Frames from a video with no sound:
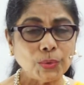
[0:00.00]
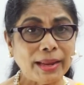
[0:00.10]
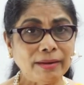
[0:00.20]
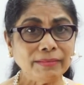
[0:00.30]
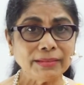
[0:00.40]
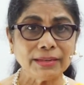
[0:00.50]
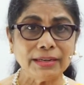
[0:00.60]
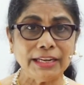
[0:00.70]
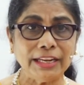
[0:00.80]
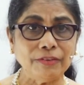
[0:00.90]
12,
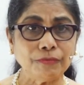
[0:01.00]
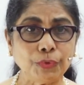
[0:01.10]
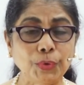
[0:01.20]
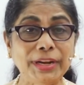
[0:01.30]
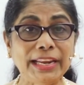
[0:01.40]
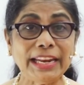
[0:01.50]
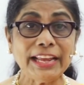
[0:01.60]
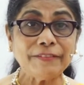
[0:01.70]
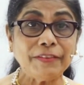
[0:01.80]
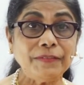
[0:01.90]
13, 14,
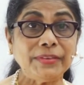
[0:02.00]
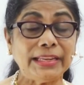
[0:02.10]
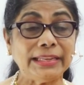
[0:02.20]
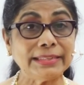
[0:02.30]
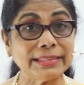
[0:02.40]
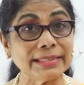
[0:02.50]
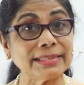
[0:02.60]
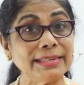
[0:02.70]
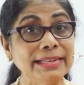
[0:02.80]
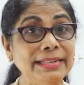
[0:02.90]
15,
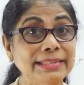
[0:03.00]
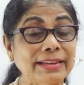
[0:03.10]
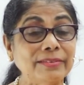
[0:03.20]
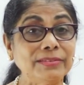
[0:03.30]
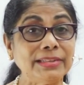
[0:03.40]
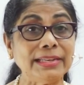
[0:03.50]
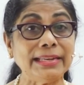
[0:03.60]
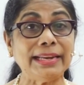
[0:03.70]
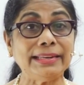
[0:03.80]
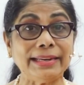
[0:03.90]
16,
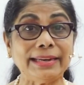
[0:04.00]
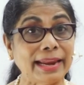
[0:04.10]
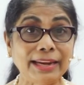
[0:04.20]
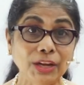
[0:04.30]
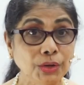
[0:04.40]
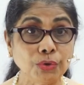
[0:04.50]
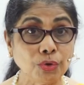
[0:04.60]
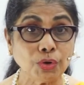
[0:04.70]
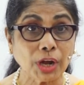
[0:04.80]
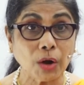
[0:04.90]
17, 18, 19. You
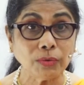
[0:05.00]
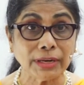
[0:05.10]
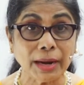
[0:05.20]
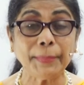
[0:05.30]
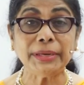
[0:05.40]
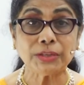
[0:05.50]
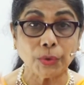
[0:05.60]
know to count the number?